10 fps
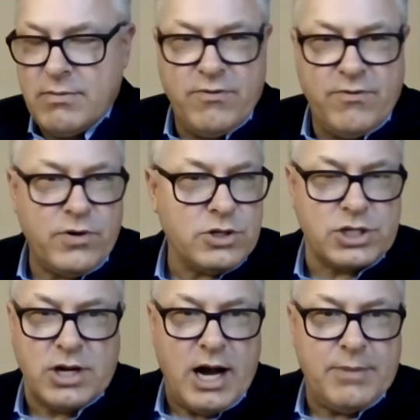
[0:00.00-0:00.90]
Full
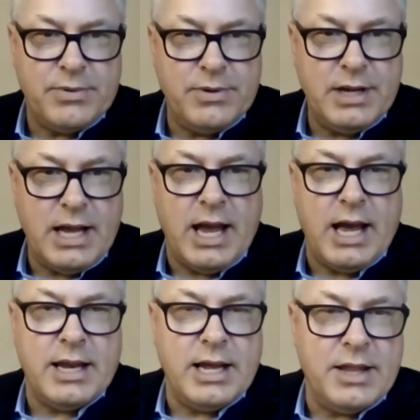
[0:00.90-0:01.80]
stop.
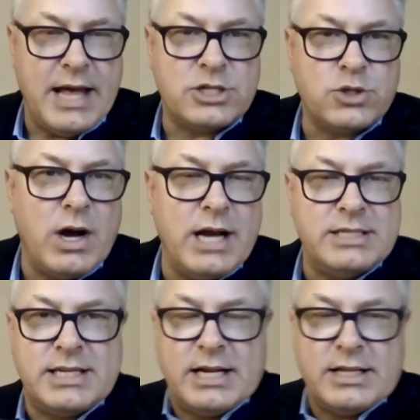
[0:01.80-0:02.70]
And, and that's why I
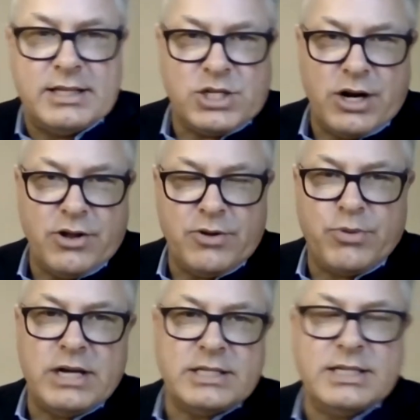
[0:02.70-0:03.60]
said at the start of the
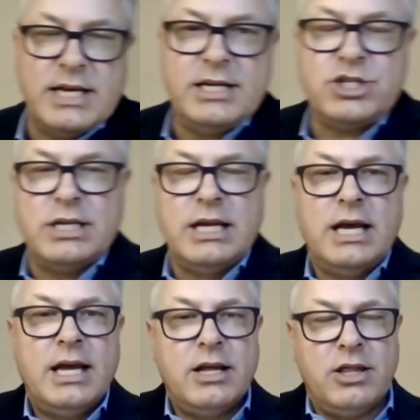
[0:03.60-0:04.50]
presentation
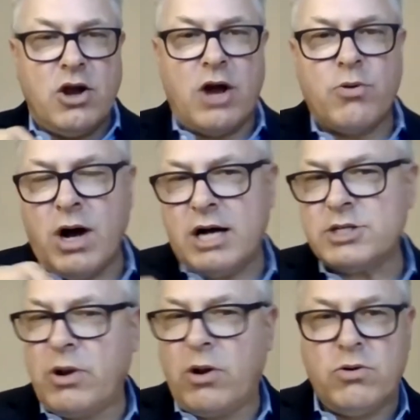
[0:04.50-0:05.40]
the Ottawa
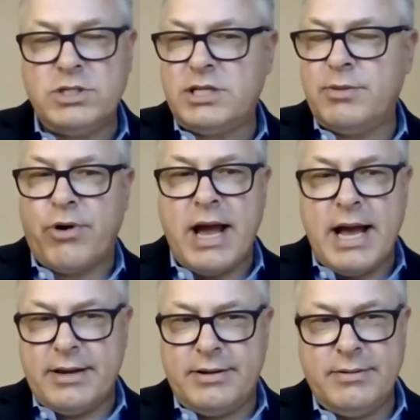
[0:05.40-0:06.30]
Hospital owns the
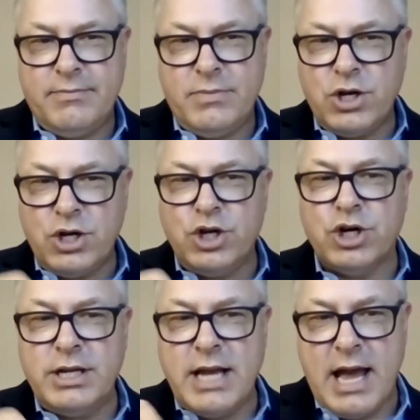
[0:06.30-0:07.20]
brand,
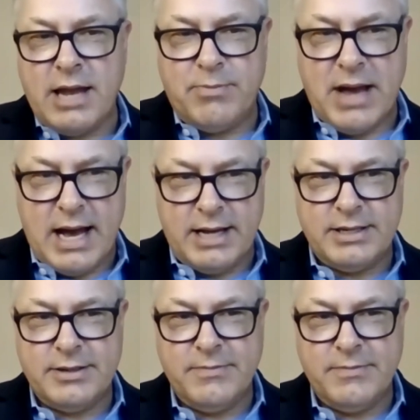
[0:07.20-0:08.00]
good and bad.